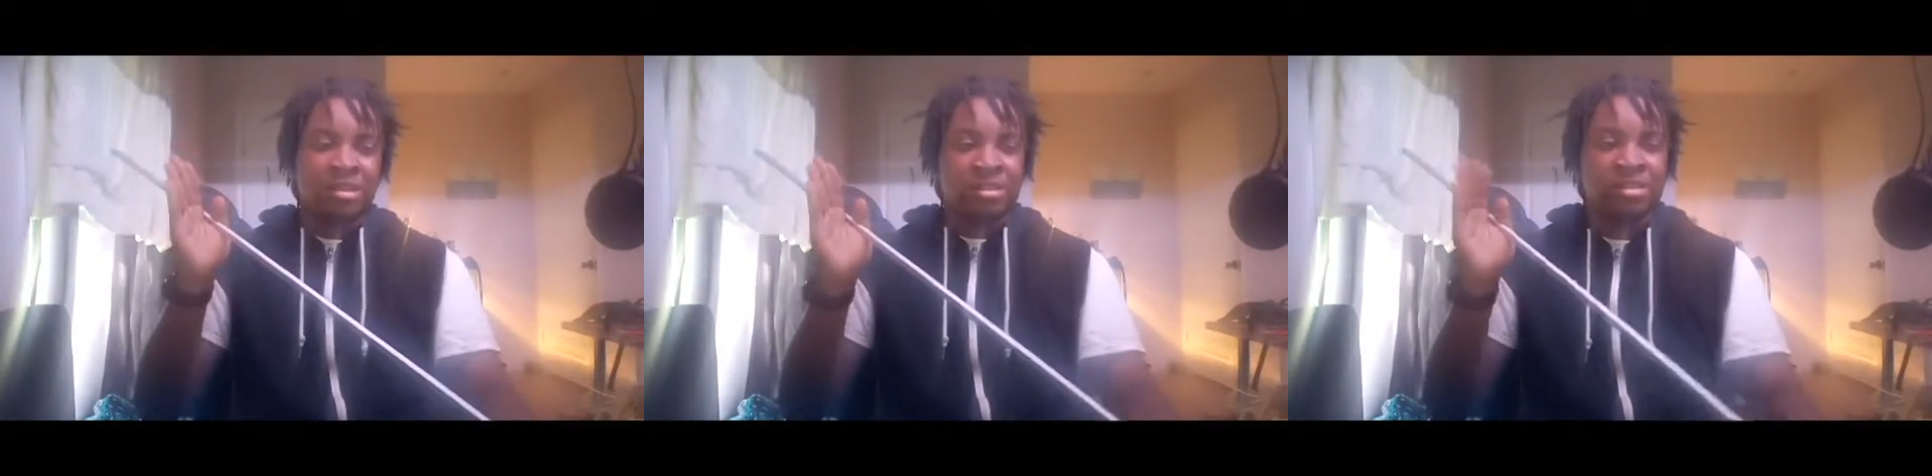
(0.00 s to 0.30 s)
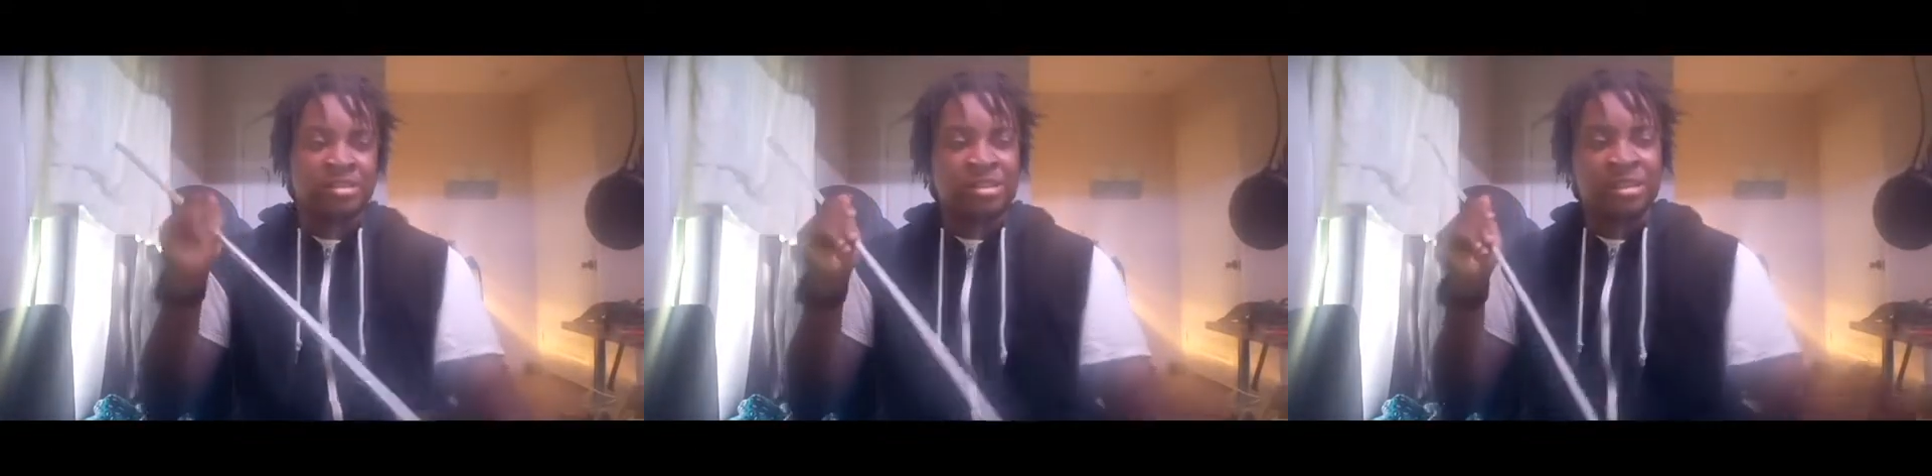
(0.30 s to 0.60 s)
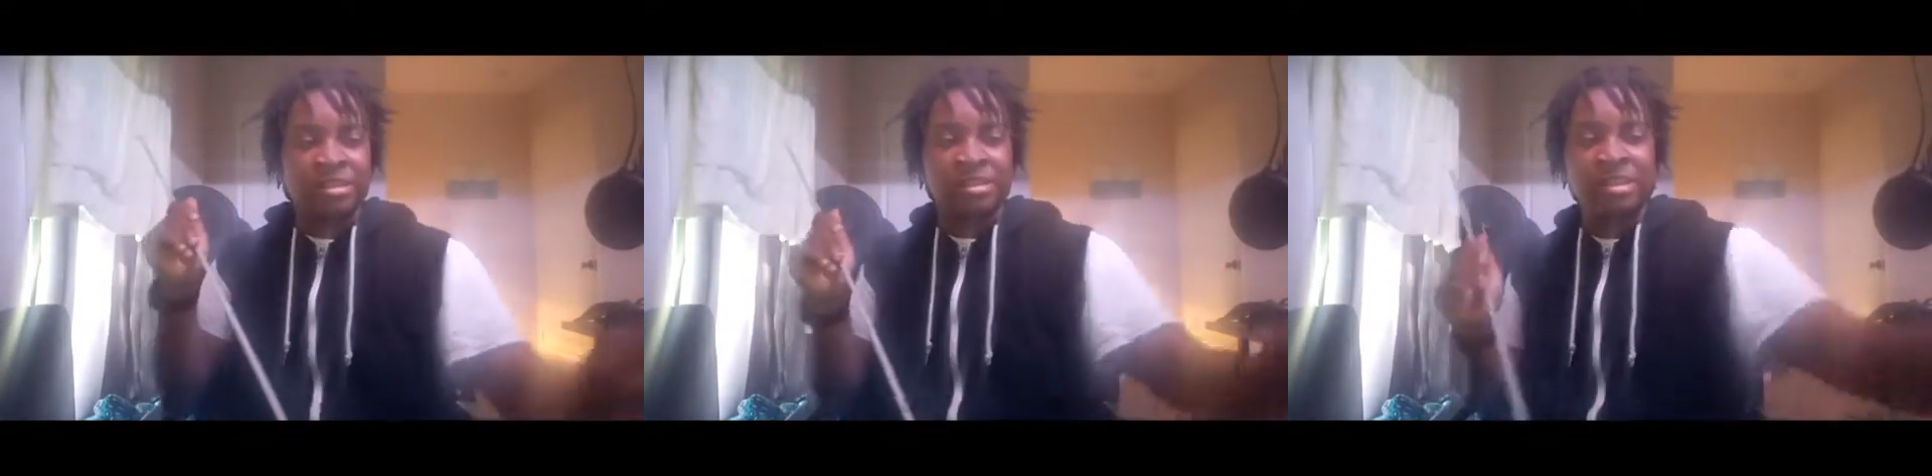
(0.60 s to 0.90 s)
the only
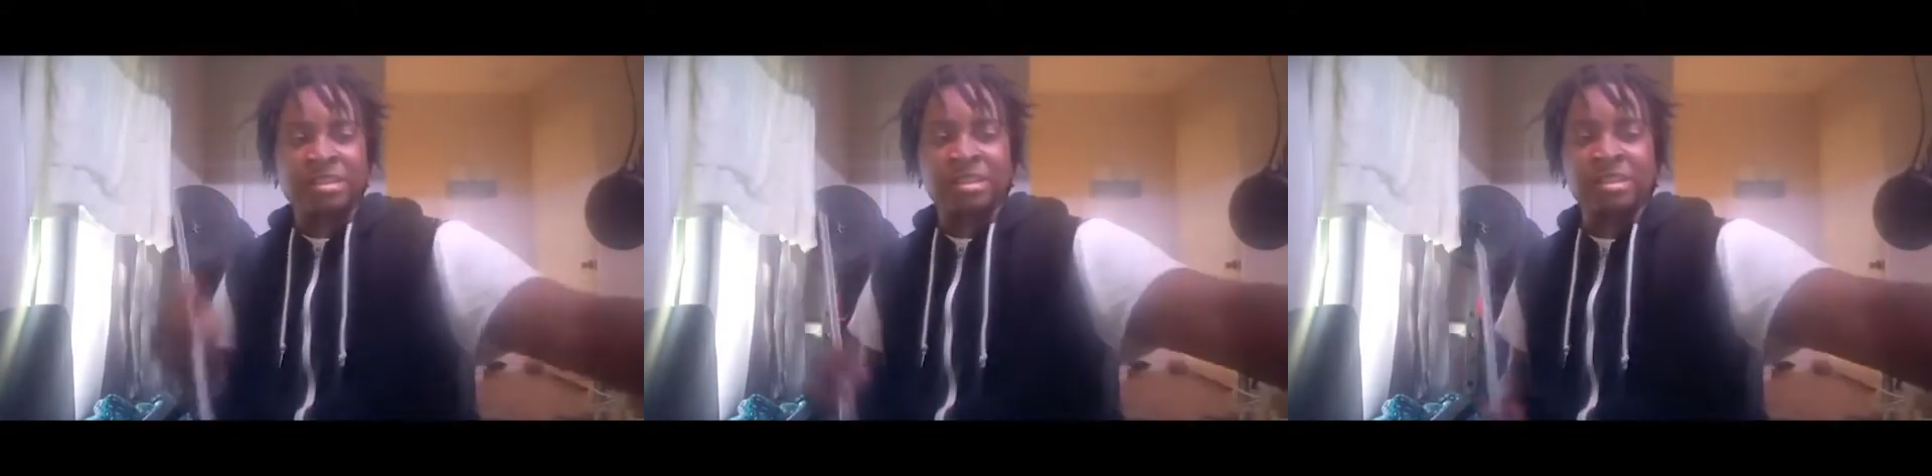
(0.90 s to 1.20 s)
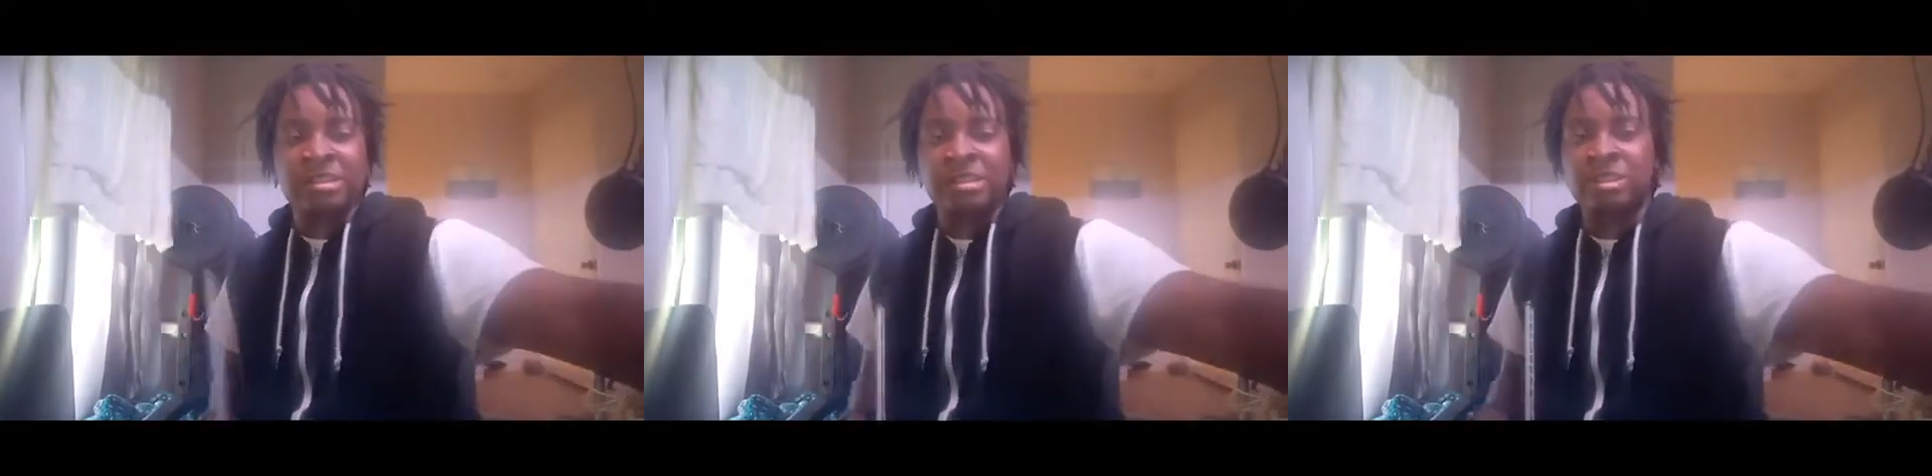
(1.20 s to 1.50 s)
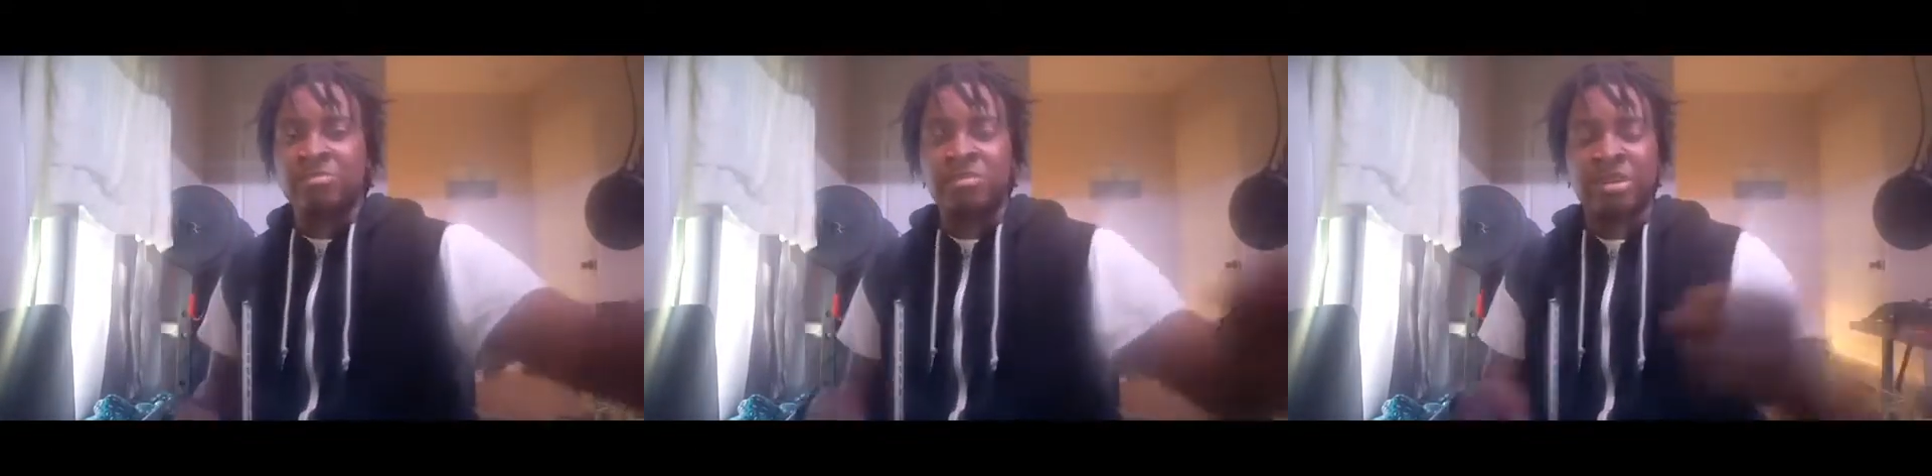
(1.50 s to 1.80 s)
thing that they
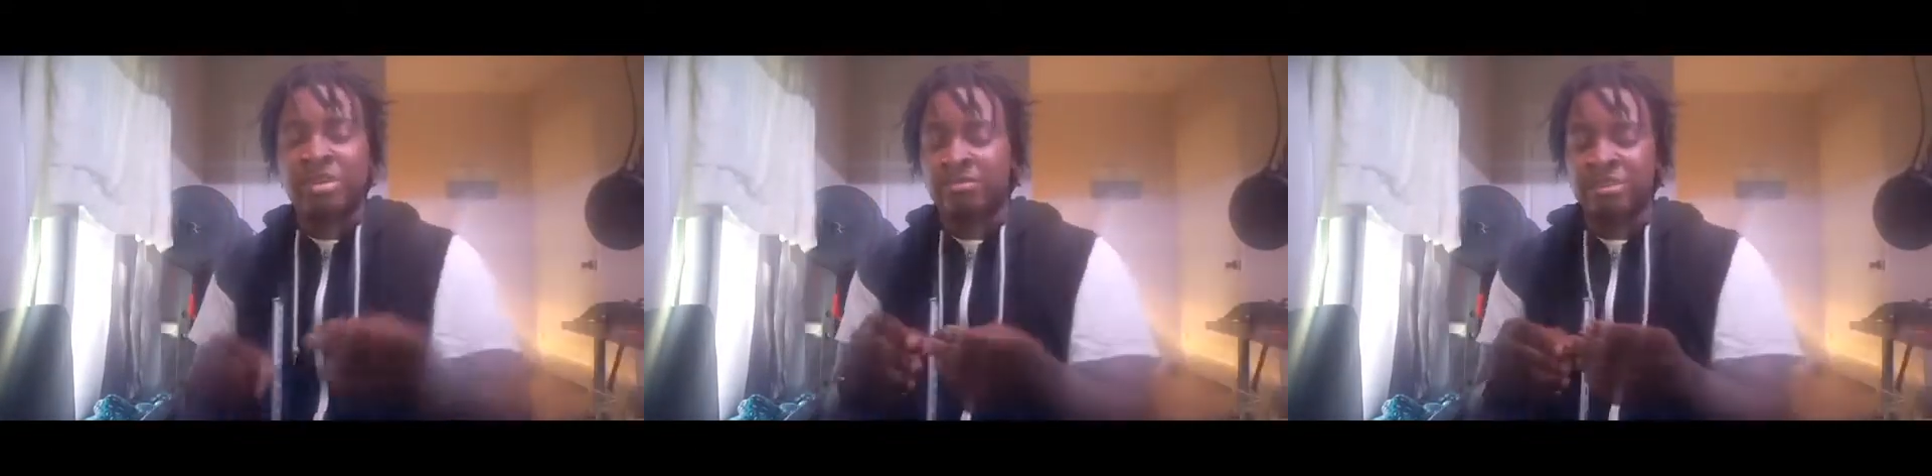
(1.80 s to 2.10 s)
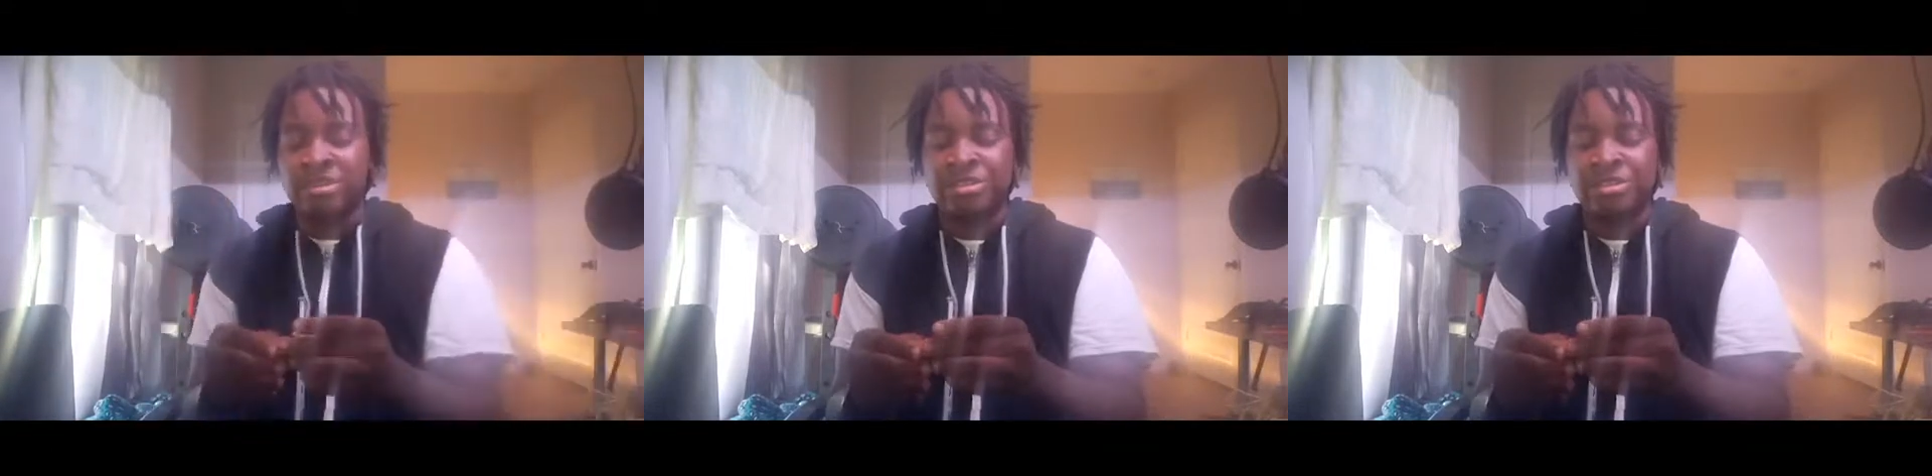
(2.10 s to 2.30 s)
explained was